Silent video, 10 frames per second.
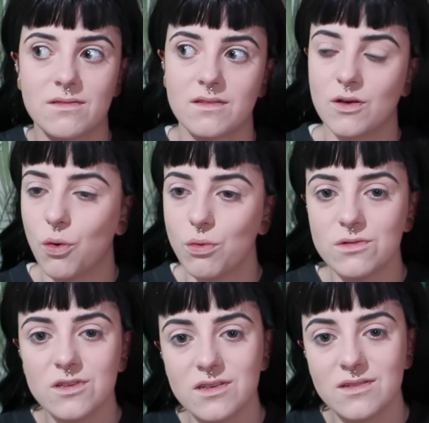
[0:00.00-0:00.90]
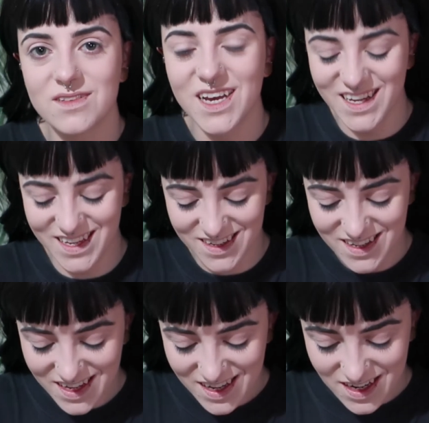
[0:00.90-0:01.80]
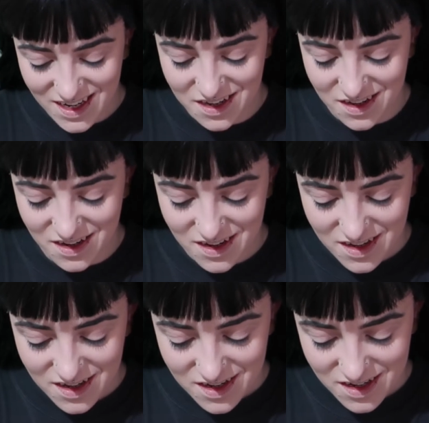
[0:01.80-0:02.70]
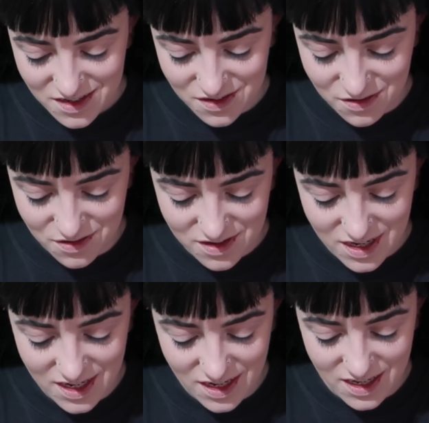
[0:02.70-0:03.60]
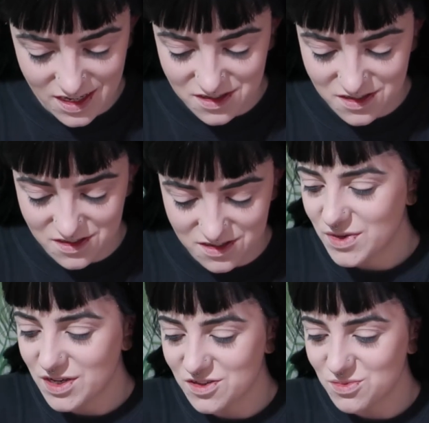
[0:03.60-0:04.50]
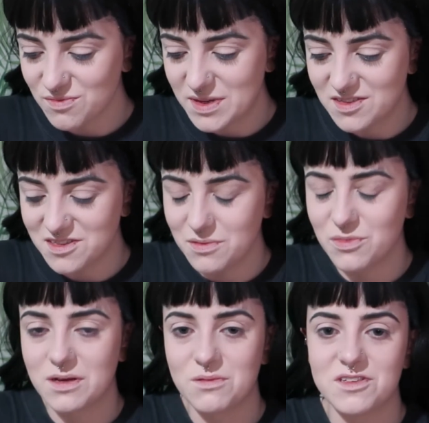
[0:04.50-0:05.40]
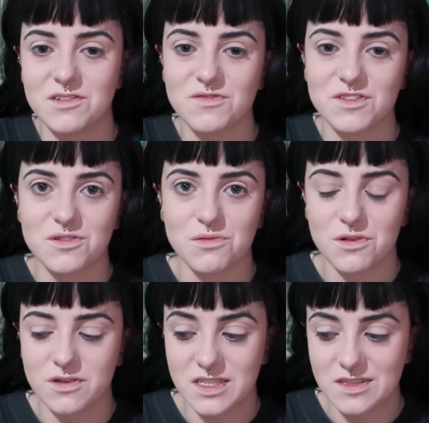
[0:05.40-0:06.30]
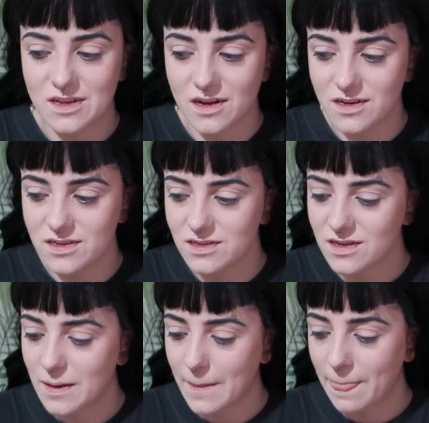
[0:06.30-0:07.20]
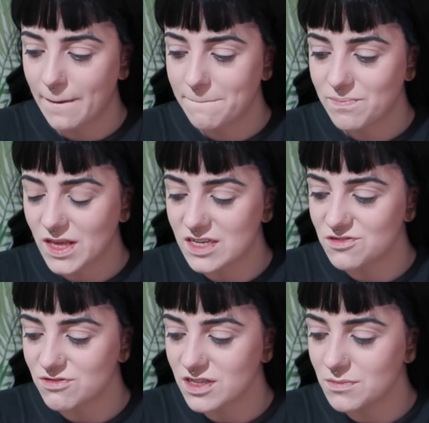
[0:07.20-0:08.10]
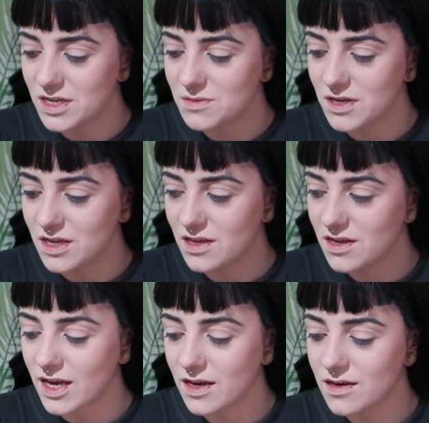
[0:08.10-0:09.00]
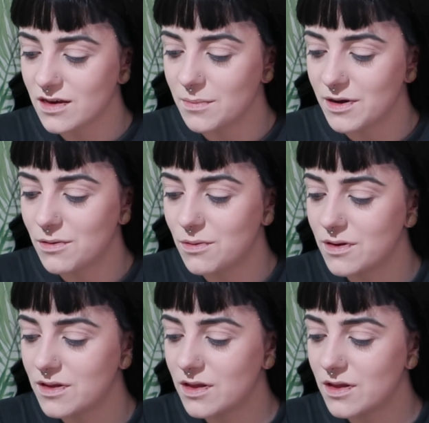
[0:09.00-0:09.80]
old. I don't know. I guess because we've been sitting with ourselves for so long inside, it's really made me think about